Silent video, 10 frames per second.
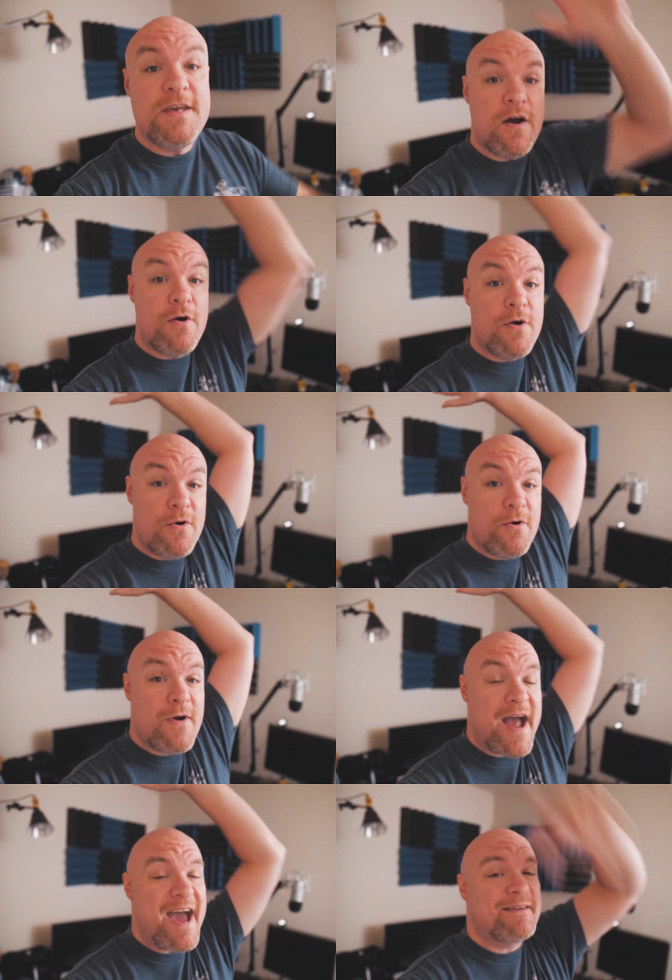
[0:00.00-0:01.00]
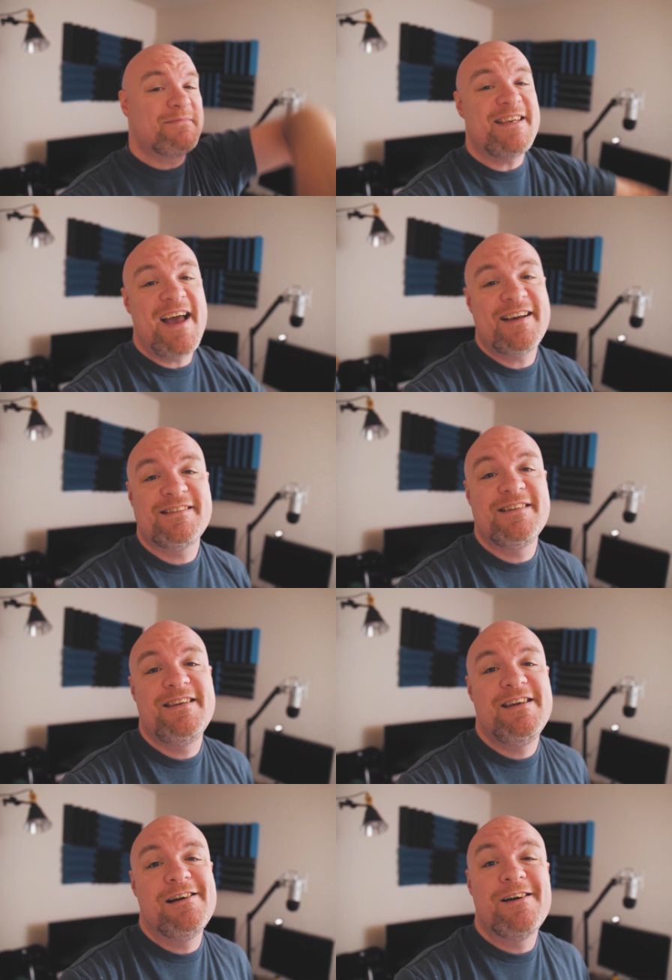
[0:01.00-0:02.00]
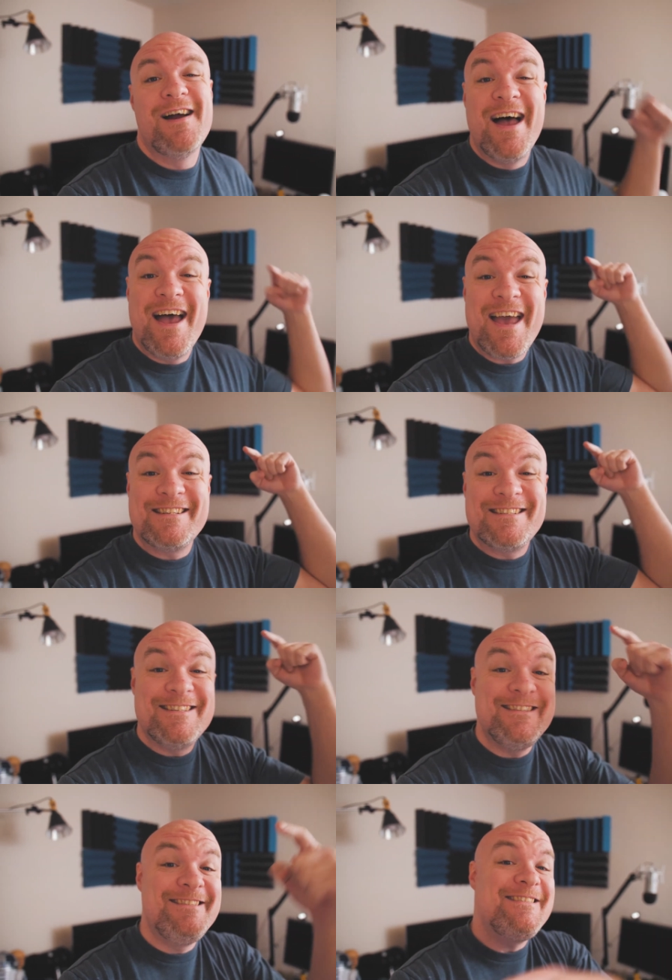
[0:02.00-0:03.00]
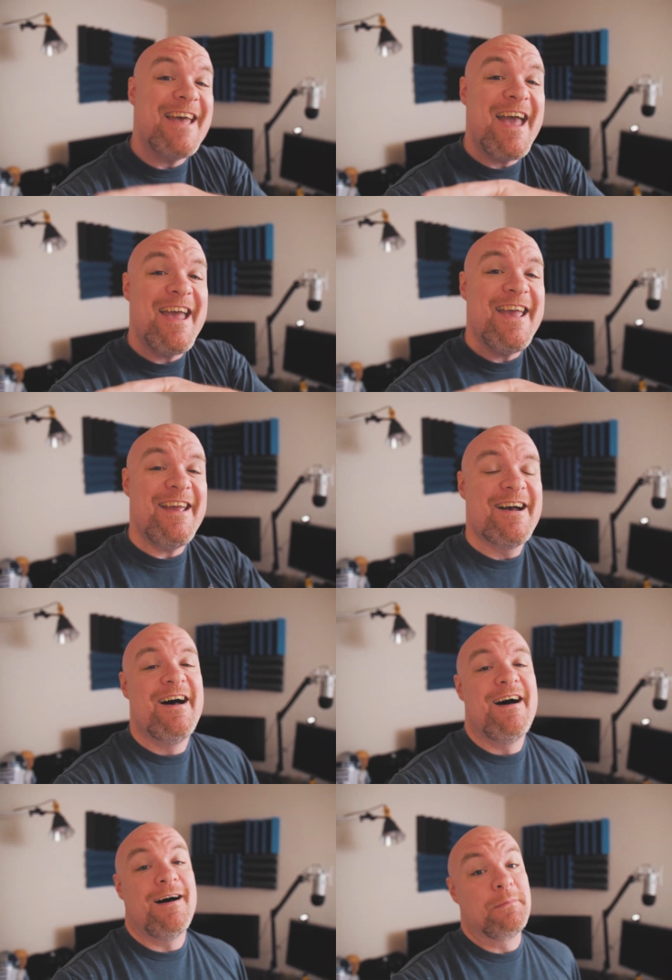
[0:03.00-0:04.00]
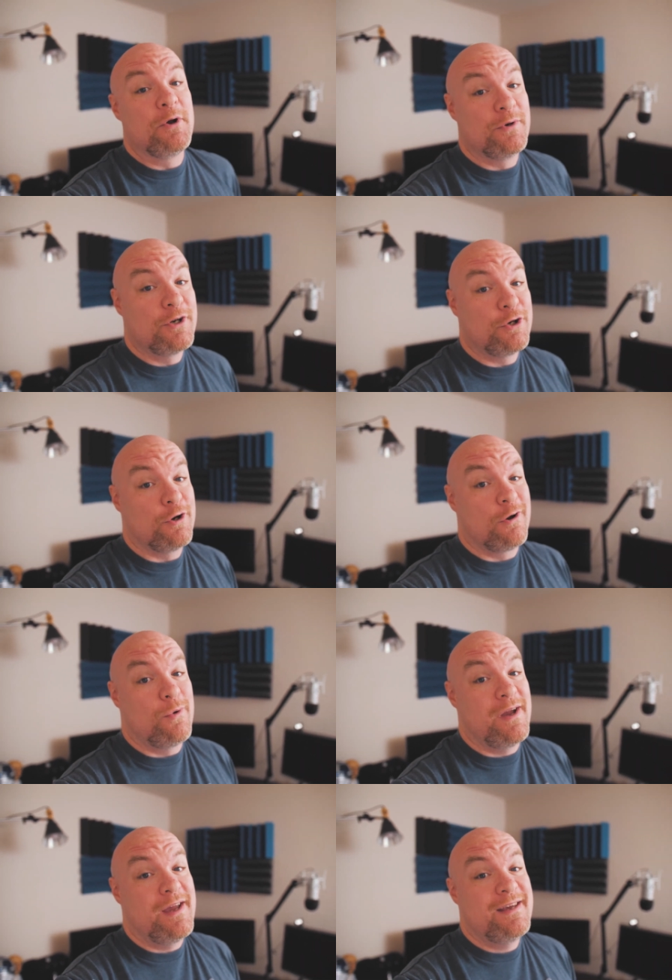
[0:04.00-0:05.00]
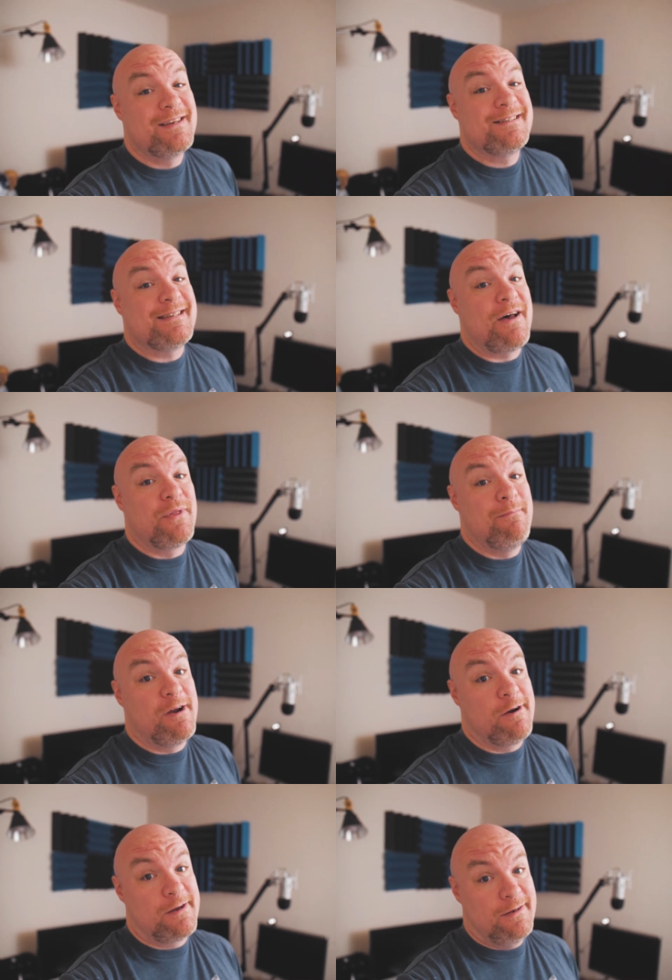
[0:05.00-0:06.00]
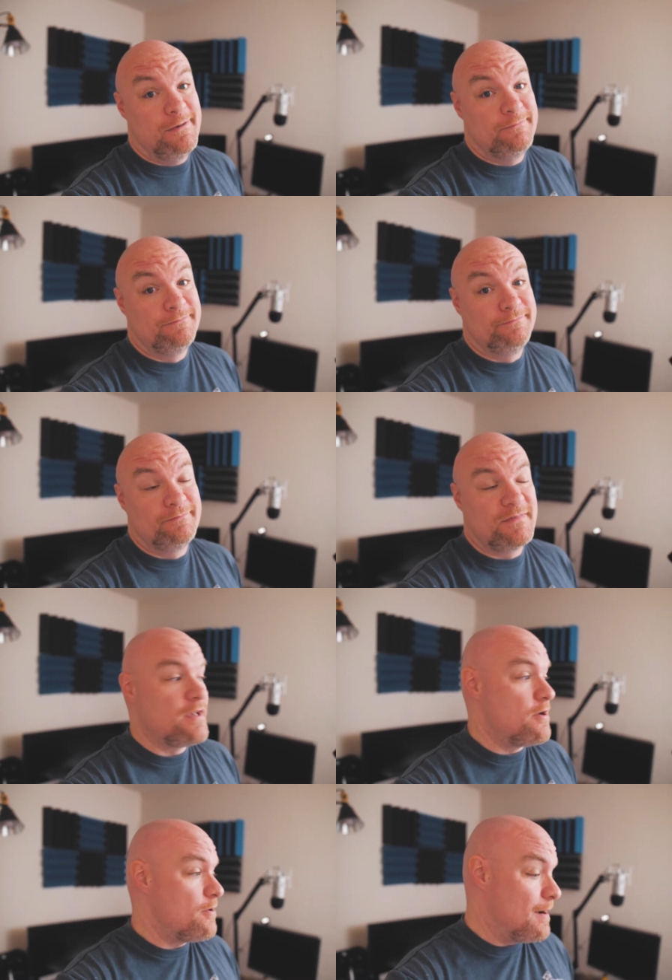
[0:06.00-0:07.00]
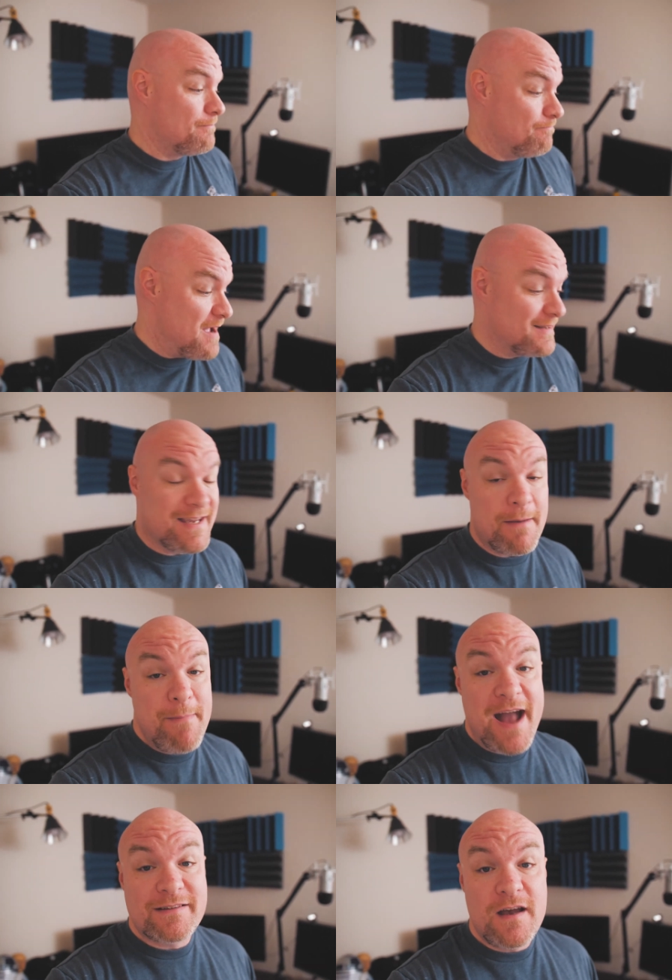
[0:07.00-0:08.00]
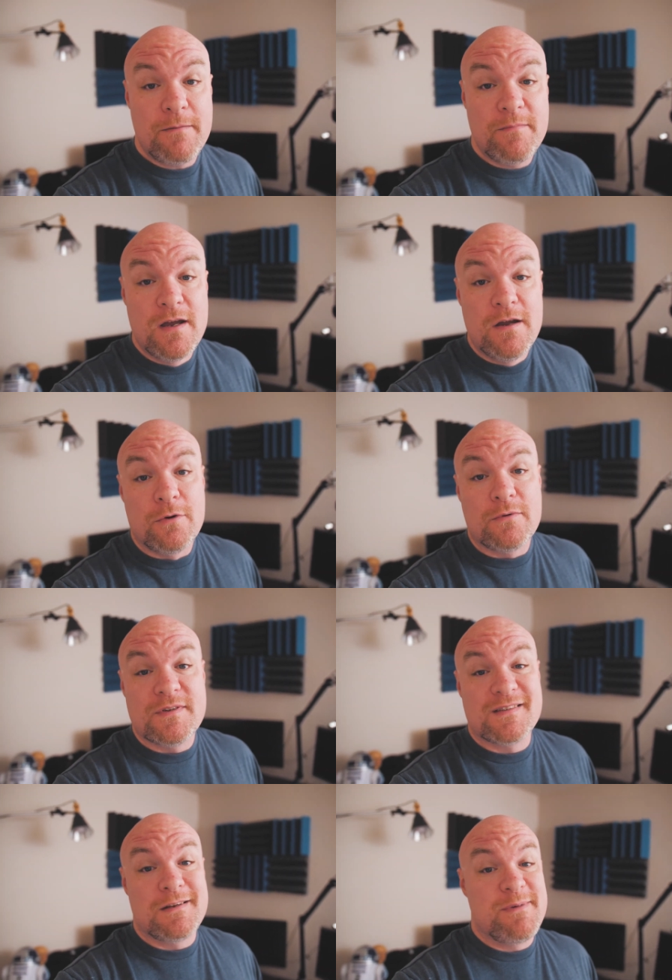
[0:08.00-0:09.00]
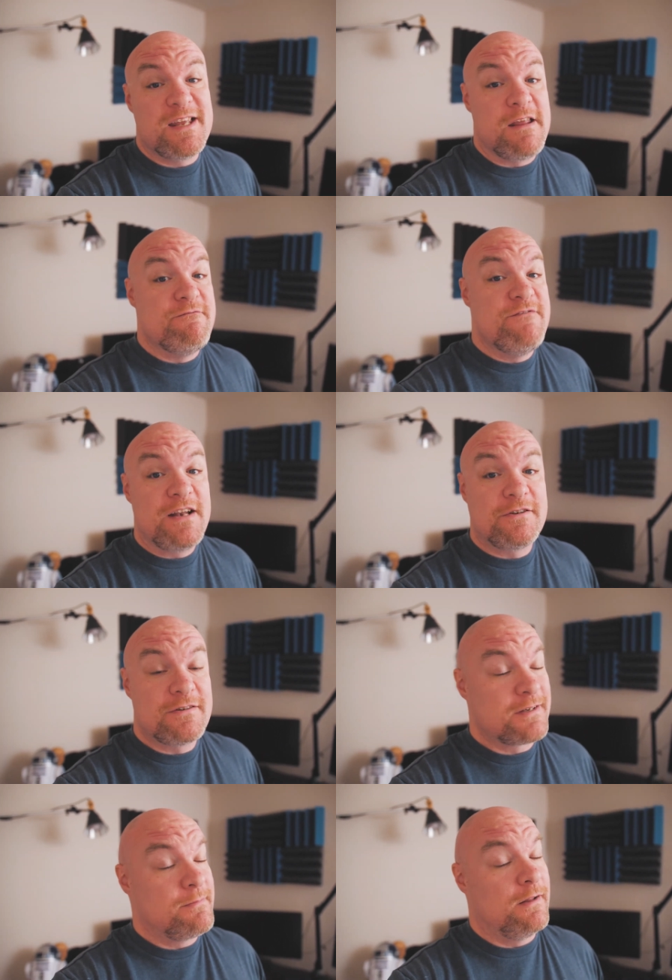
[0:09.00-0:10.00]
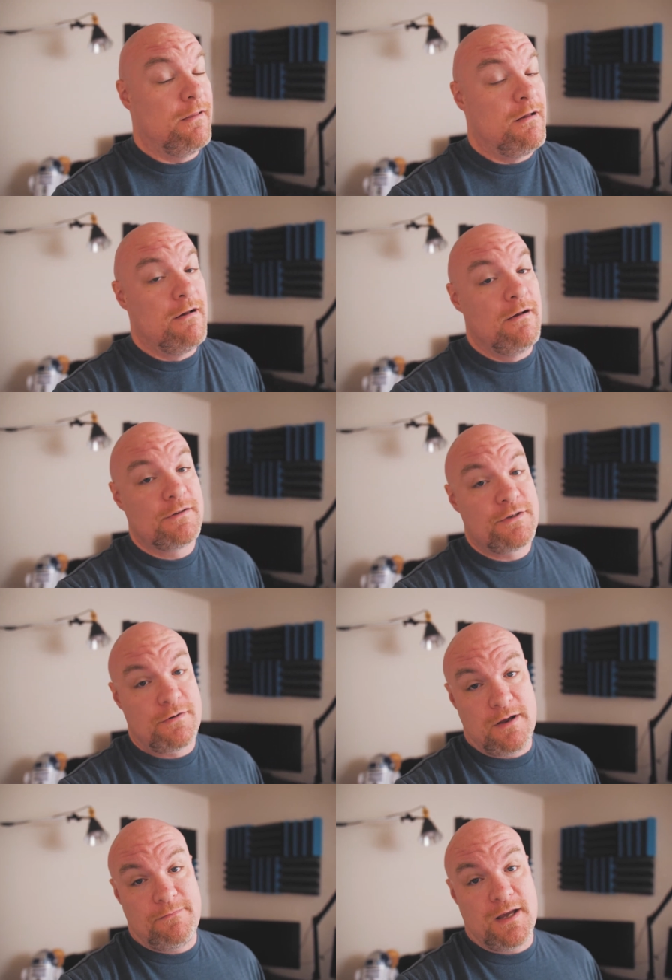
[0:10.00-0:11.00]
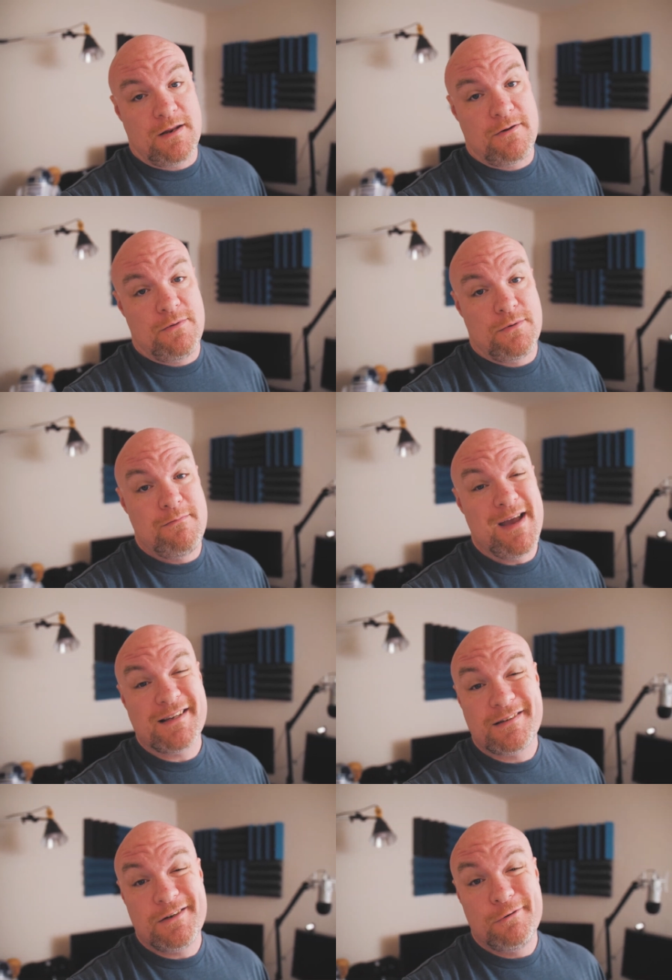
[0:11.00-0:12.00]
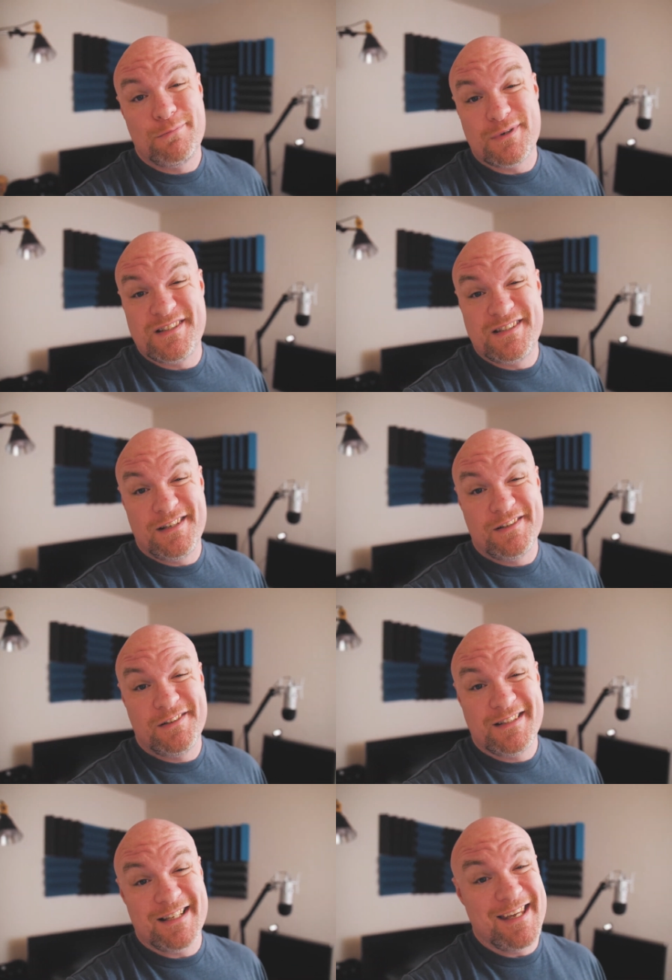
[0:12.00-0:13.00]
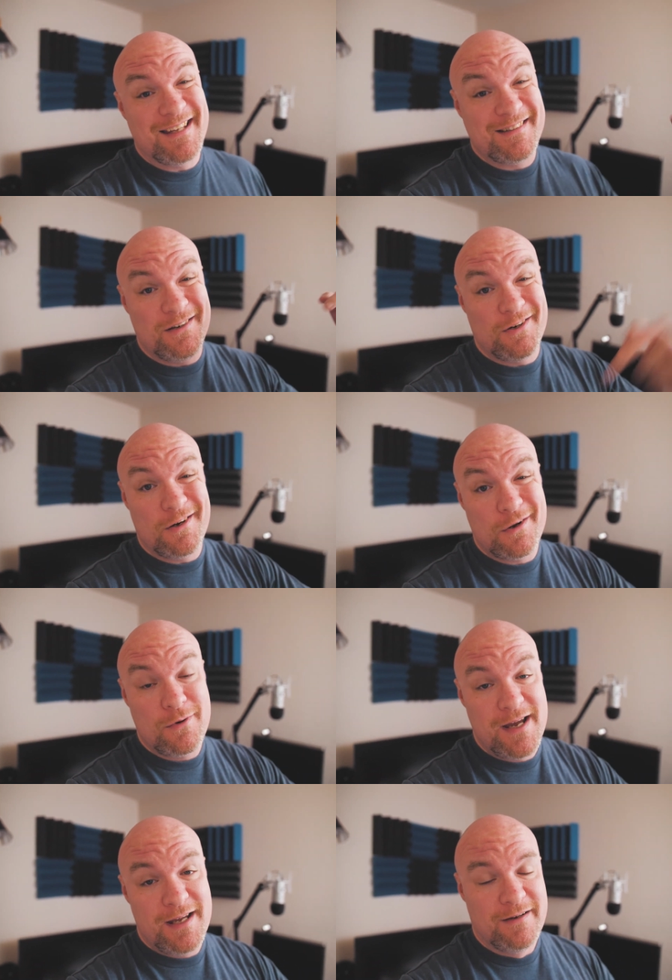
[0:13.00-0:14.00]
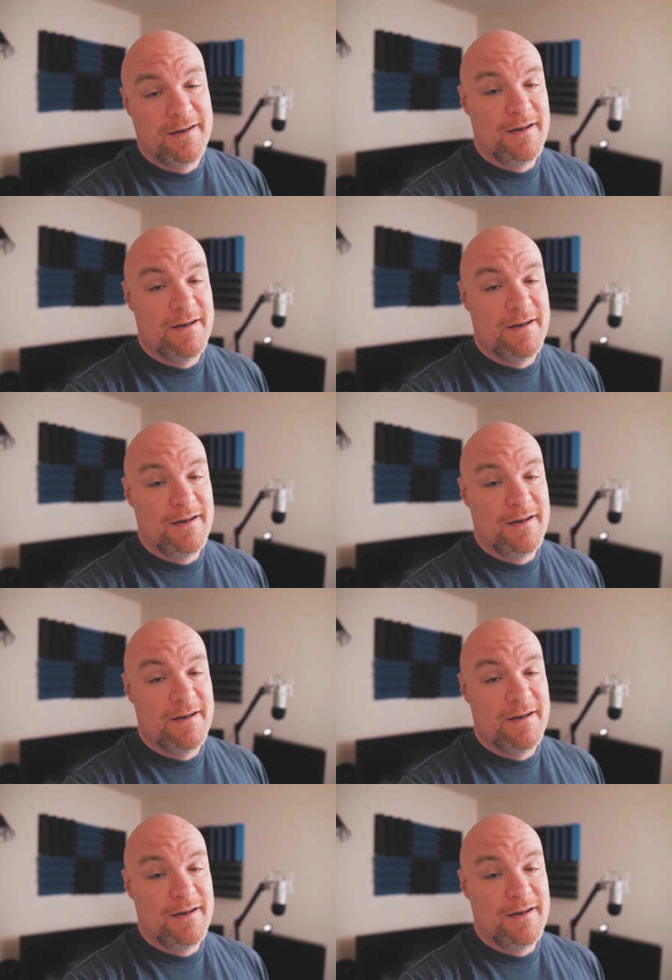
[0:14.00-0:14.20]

Yo, Adam Saxton here, and today I'm going to Uruguay, South America. So I'm about to get packed up. This is going to be an adventure. It's going to be a long trip. Got to go through Mexico, Brazil to get to Uruguay.